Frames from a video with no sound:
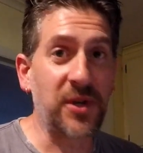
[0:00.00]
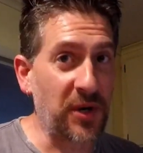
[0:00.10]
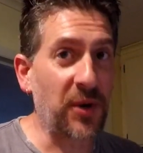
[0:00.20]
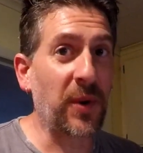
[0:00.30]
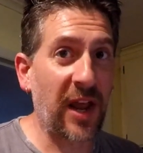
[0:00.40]
you
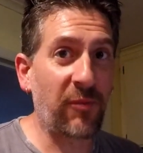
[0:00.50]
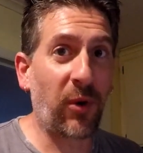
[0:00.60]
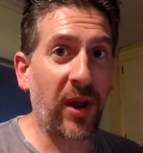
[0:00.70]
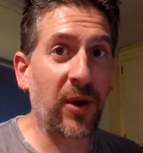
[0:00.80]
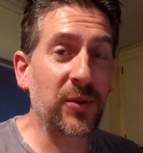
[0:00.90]
don't have
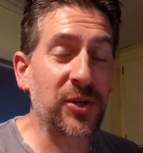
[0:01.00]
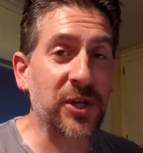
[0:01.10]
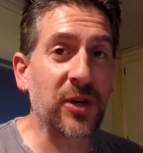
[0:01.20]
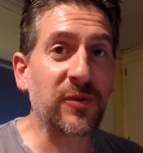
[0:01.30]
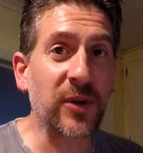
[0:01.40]
bread on the
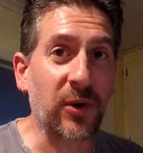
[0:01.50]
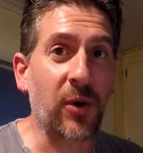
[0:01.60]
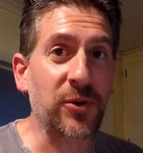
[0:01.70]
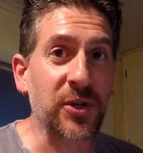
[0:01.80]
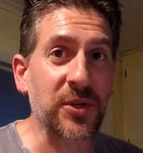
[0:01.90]
shelf in a grocery